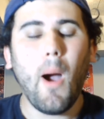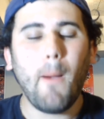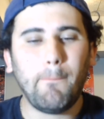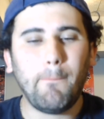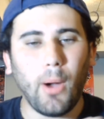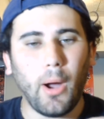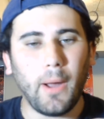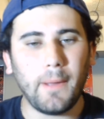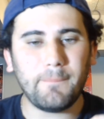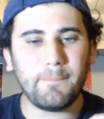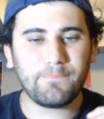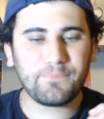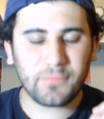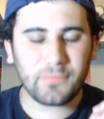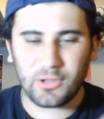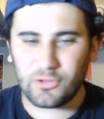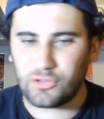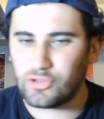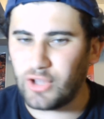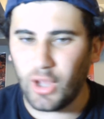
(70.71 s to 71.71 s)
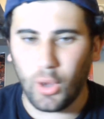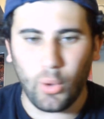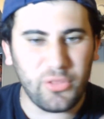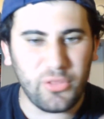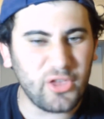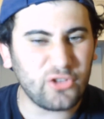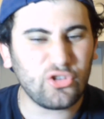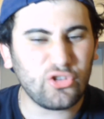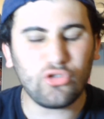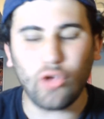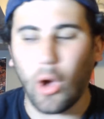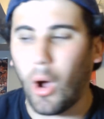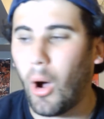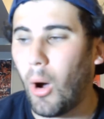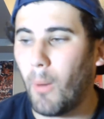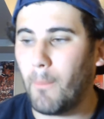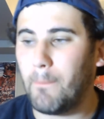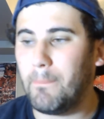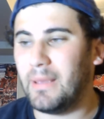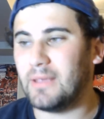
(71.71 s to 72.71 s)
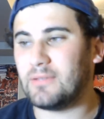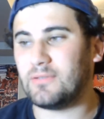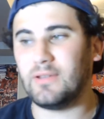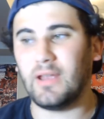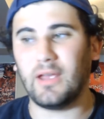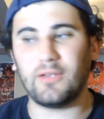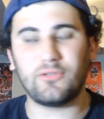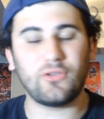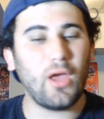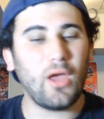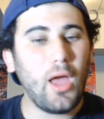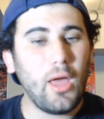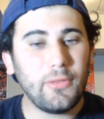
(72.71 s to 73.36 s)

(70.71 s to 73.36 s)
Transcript: But still, this is all business.